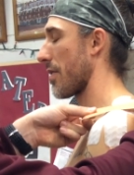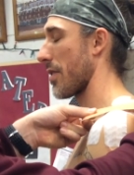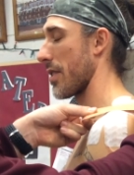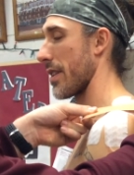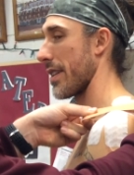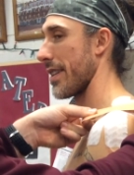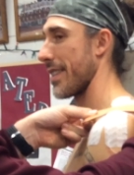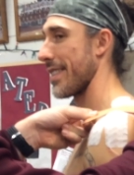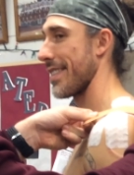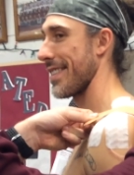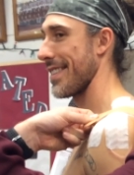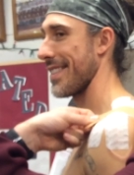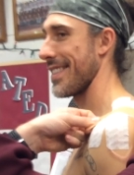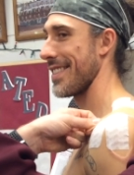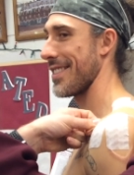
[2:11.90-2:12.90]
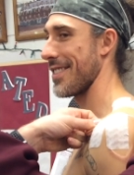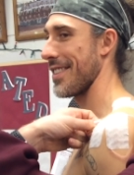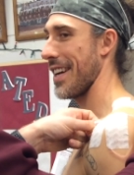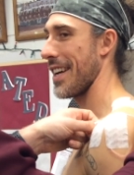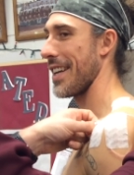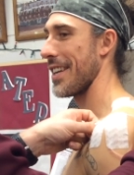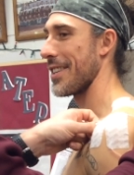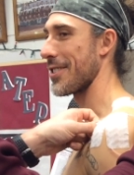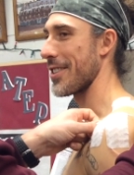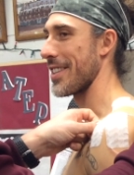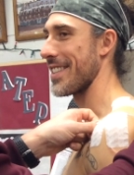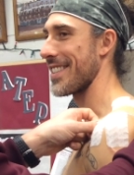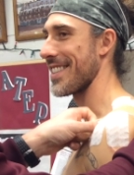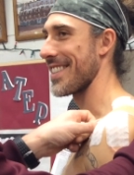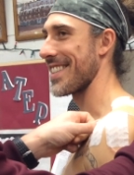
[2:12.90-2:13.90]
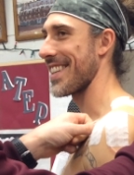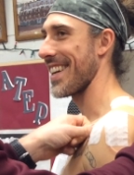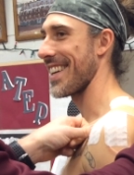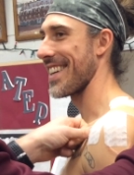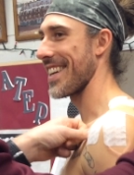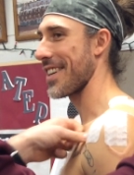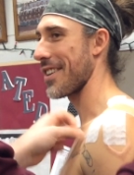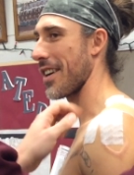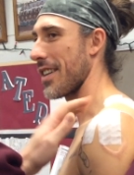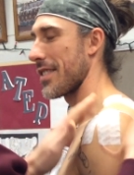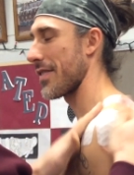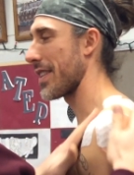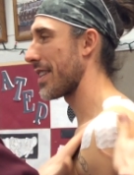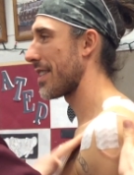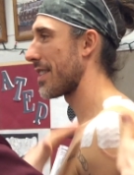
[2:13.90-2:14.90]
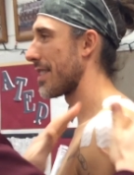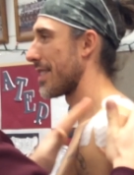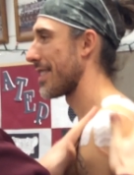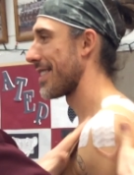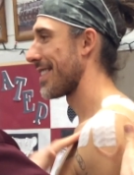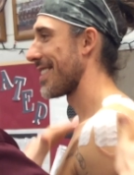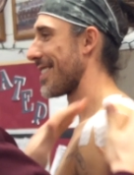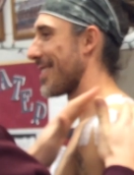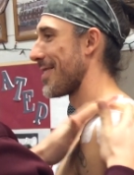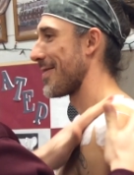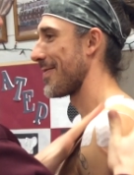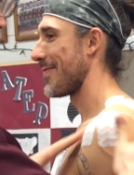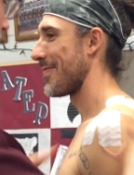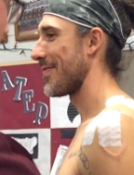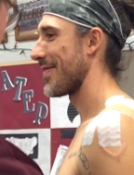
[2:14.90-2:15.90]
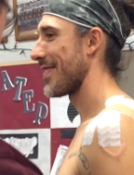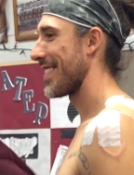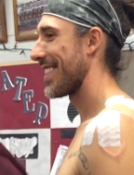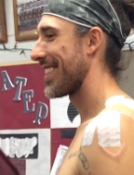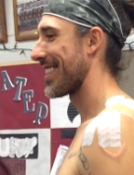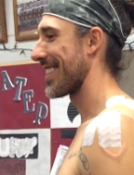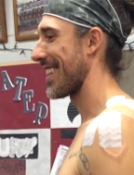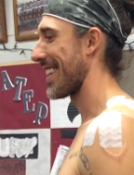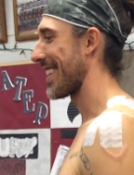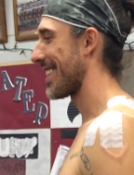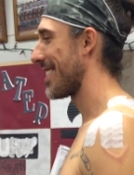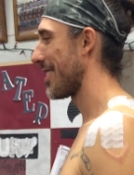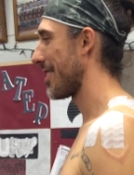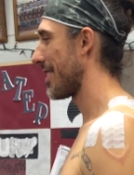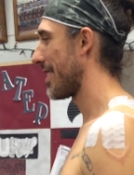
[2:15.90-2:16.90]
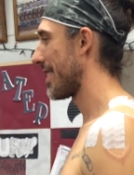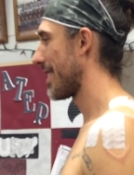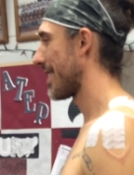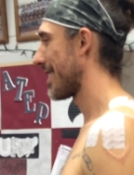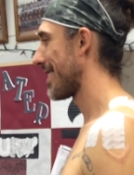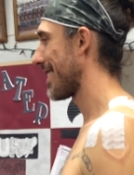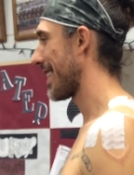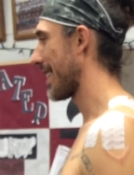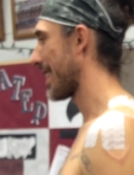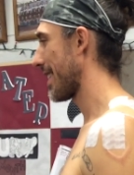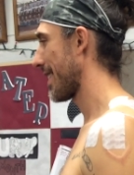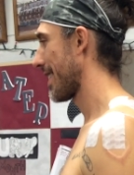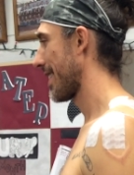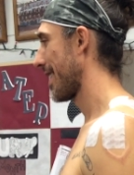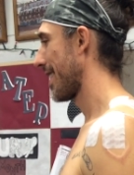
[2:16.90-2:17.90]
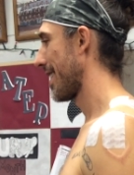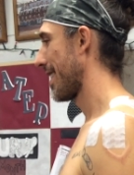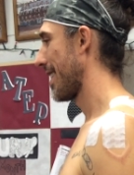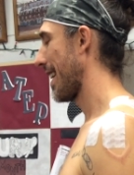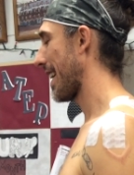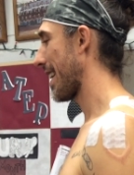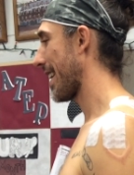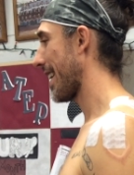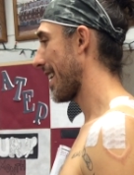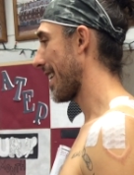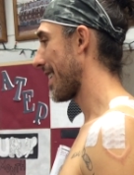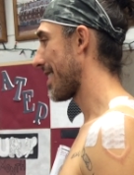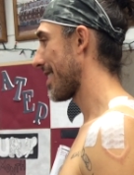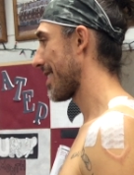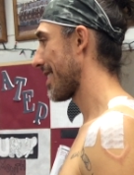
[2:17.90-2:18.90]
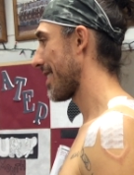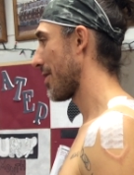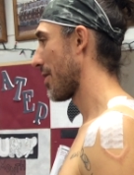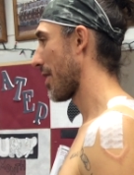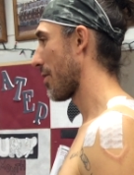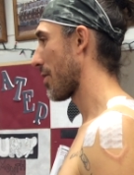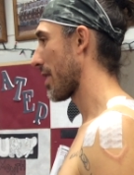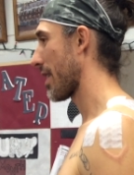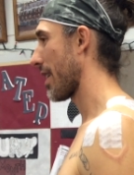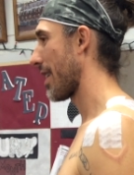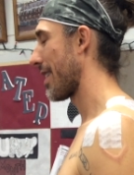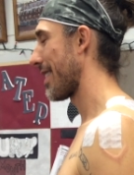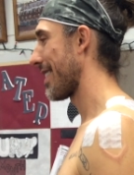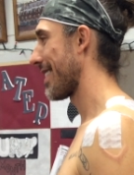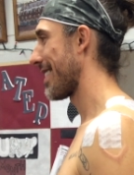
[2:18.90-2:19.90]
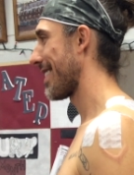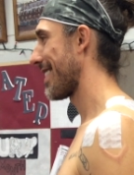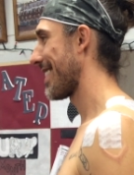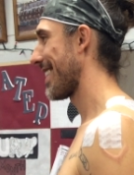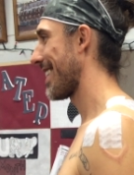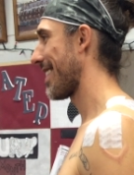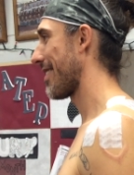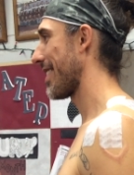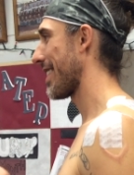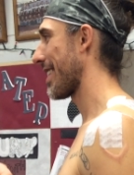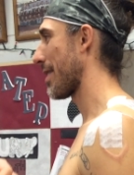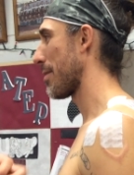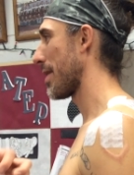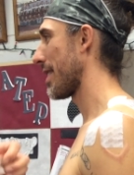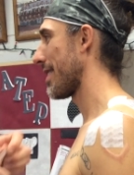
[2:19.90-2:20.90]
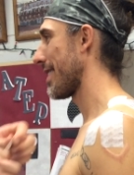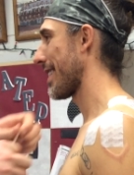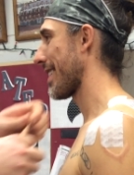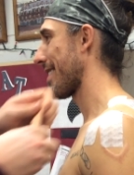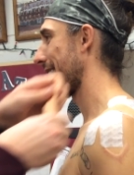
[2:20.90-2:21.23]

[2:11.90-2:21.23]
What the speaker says: Easy to do ahead of time, and then we're actually going to place that right over the AC joint, trying to again bring that clavicle down, and then have that be our biggest point